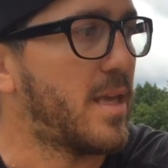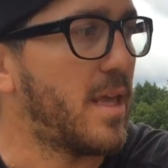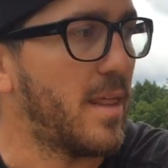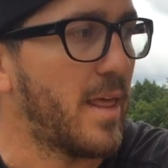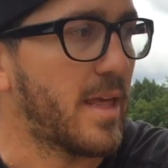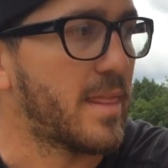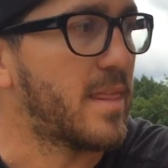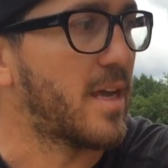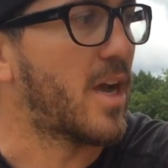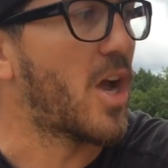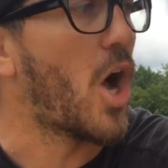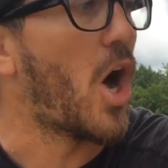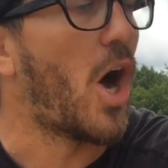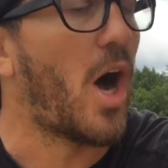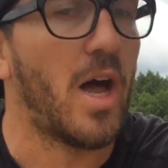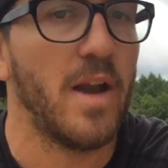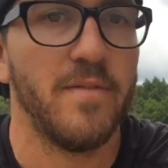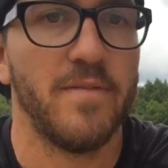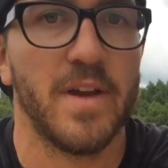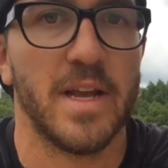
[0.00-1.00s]
Like the
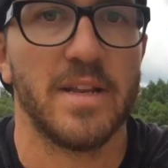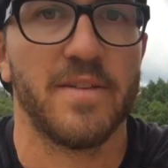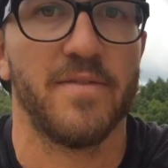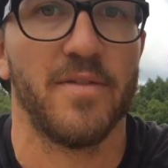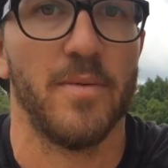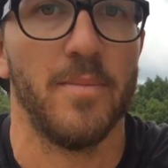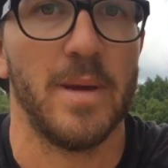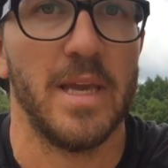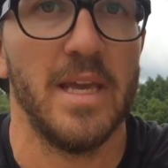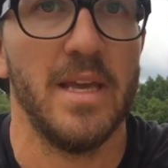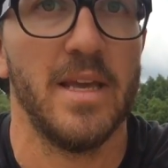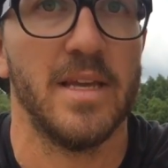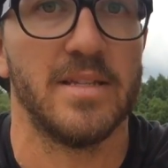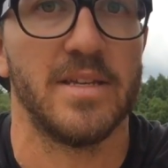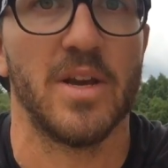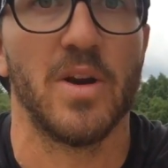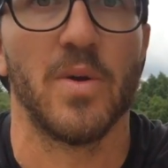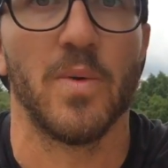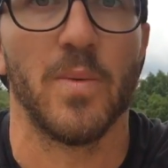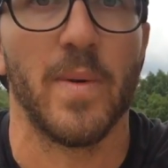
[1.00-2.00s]
Convict for me is
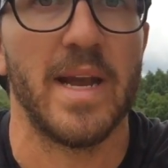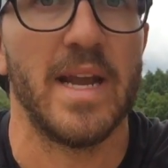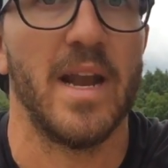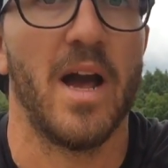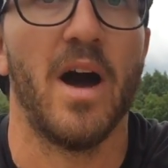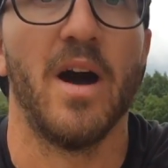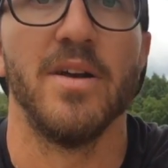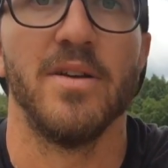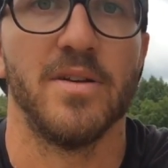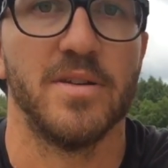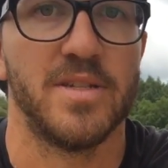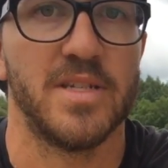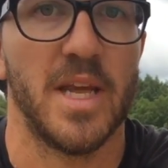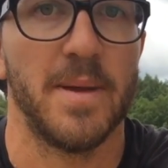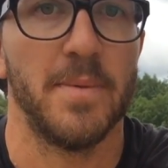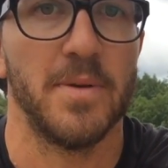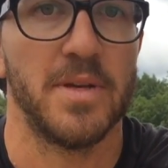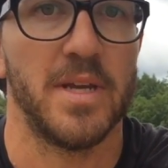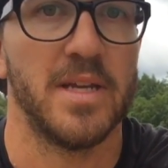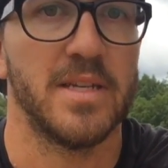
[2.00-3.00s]
a great
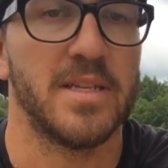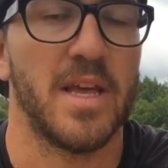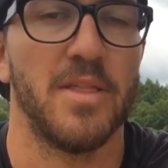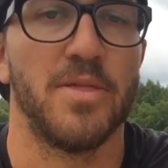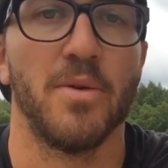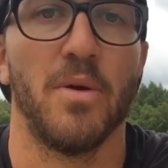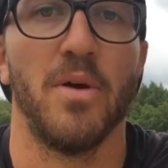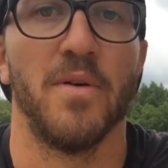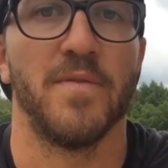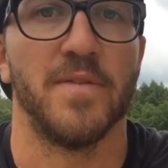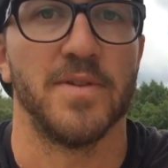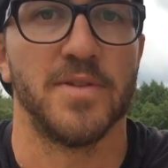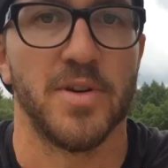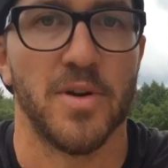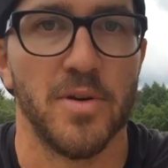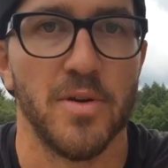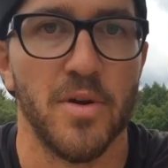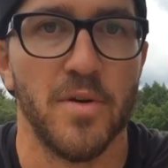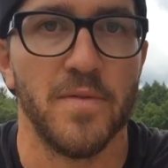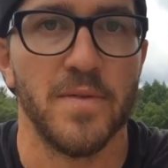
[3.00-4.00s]
understable disc. I throw it for
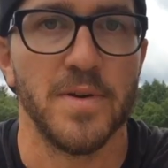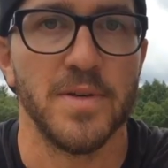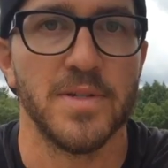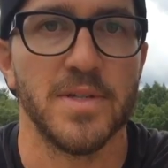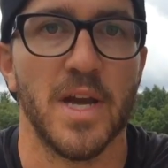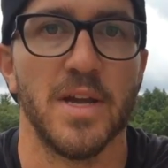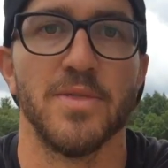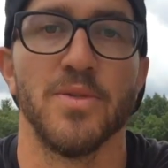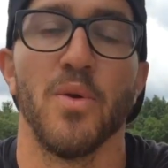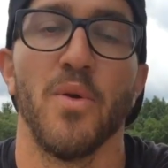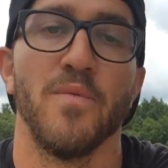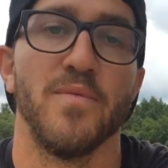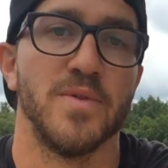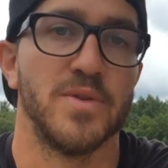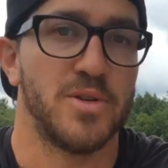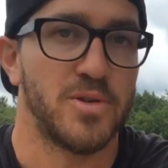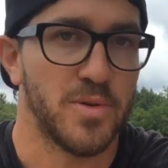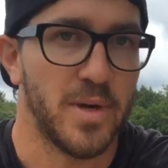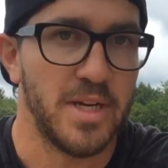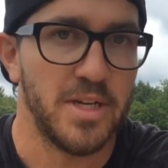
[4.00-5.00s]
turnovers, I throw it for
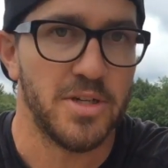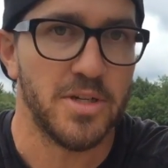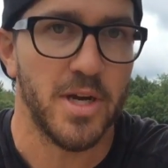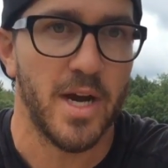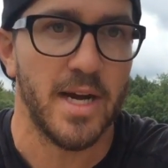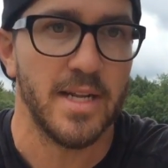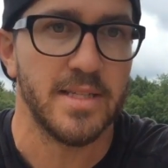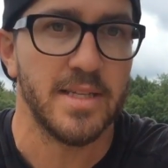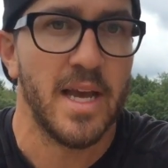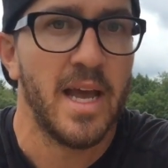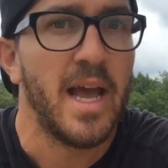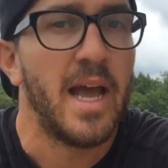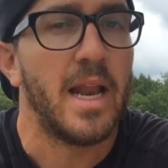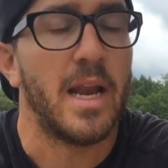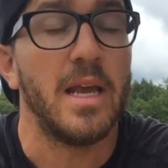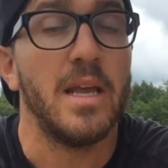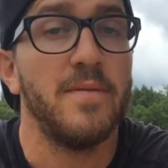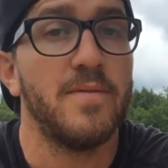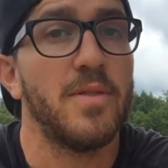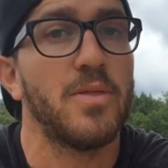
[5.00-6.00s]
straight shots, and
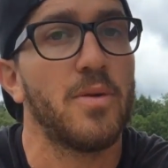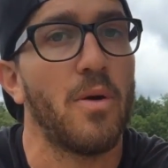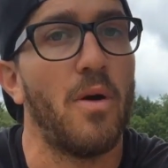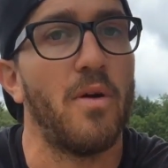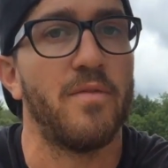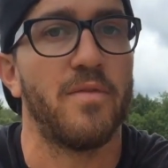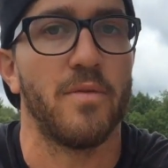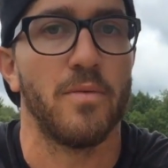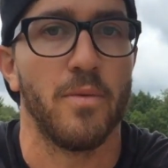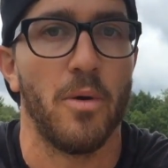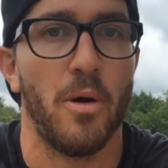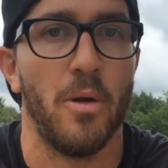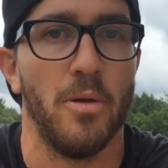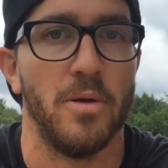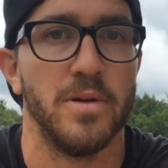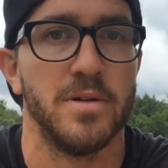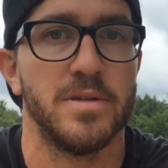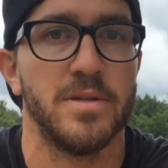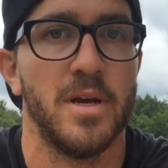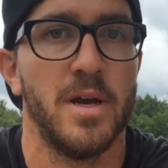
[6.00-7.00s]
I even throw it for
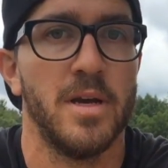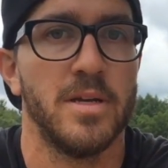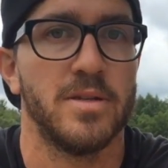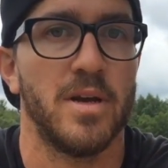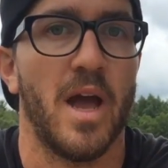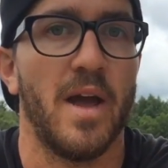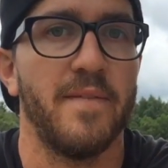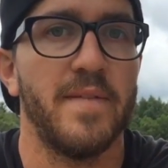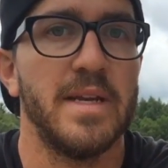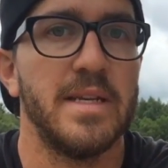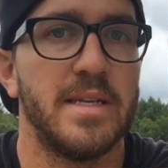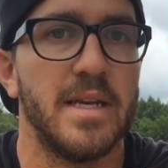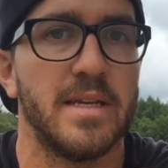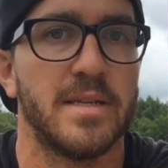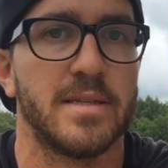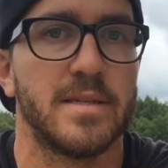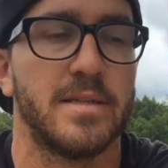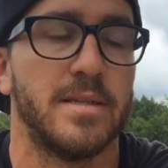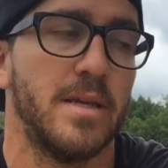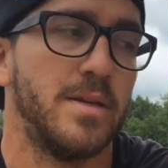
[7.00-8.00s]
rollers. So having
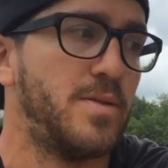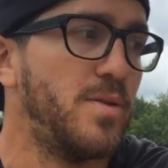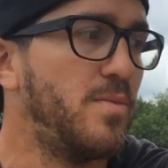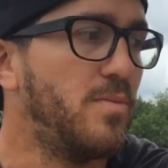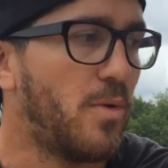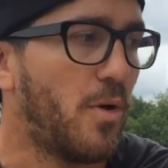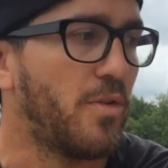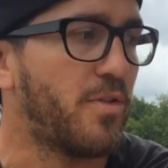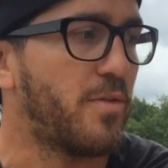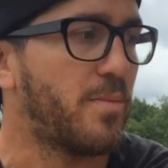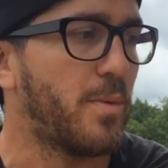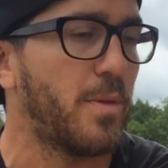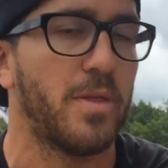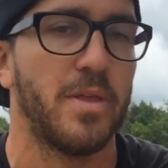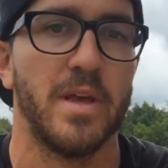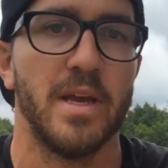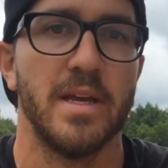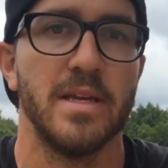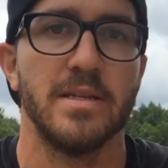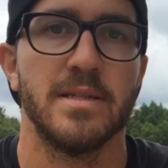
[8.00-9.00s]
discs that do multiple
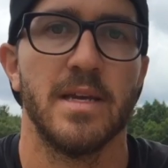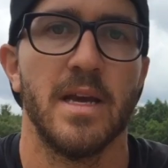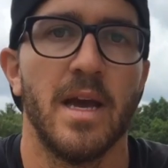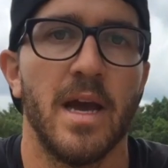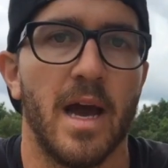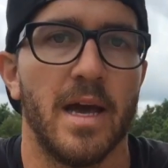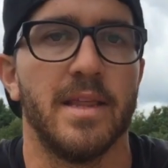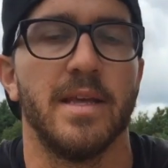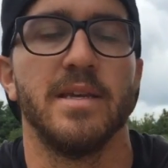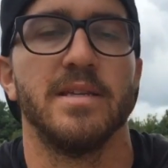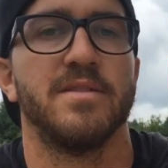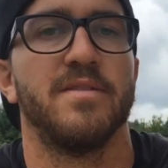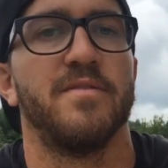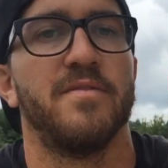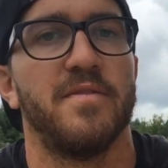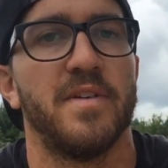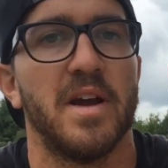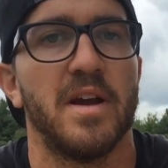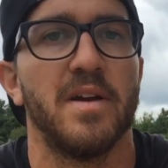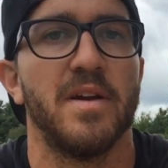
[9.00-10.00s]
things, I think is a
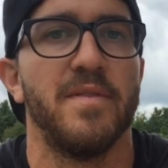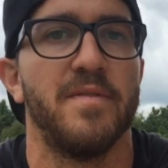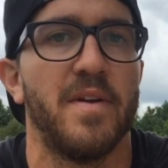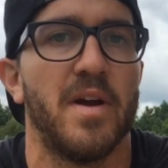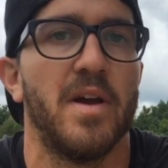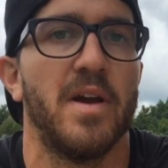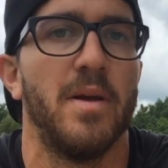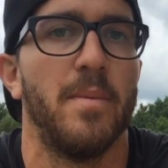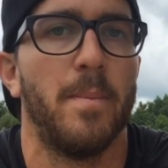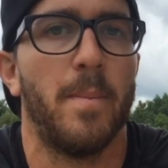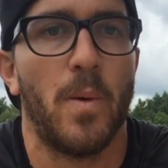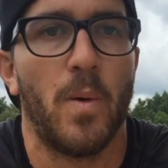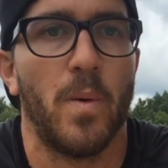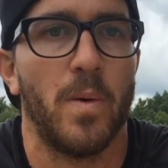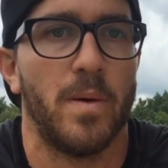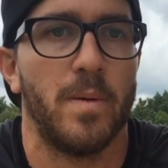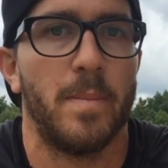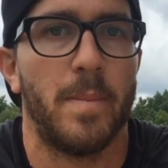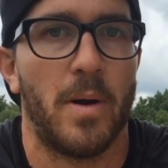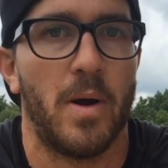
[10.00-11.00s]
very, very
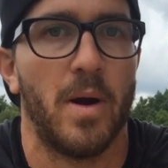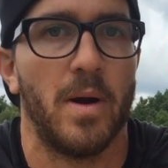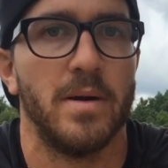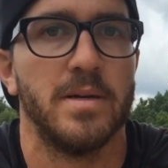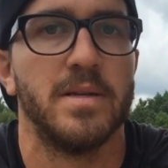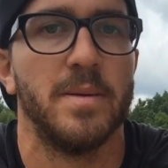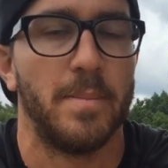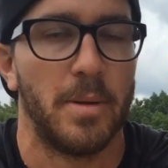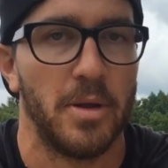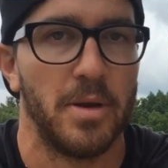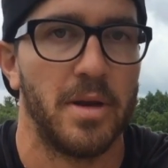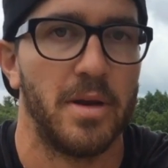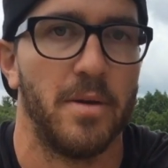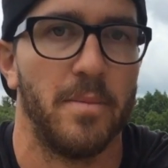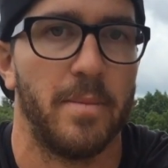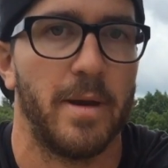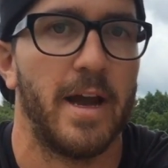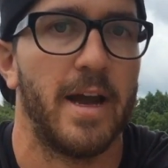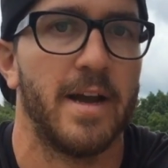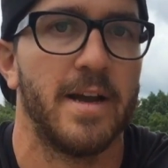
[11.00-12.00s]
important part to building
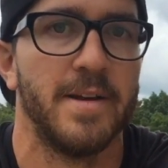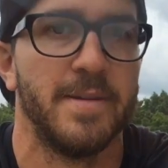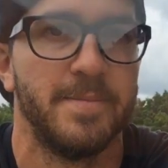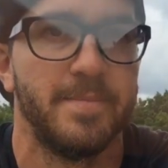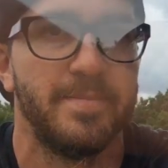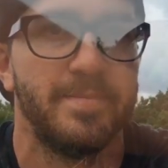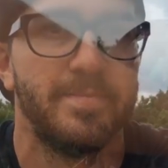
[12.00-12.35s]
your bag.